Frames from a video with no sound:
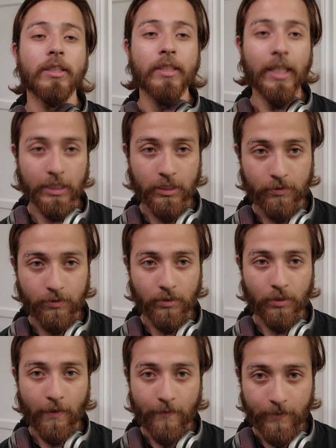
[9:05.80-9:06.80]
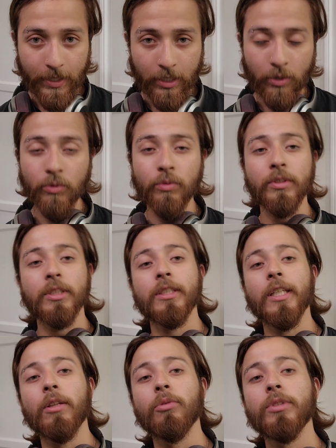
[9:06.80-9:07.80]
the next video.
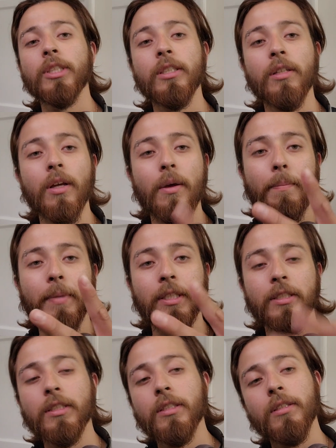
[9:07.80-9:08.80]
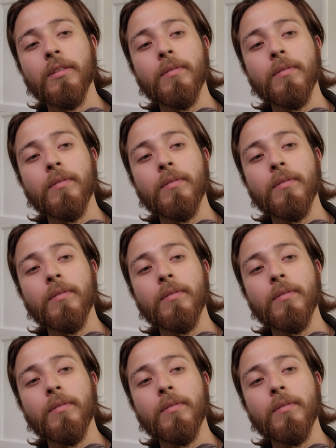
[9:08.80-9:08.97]
Stay lucid. Peace.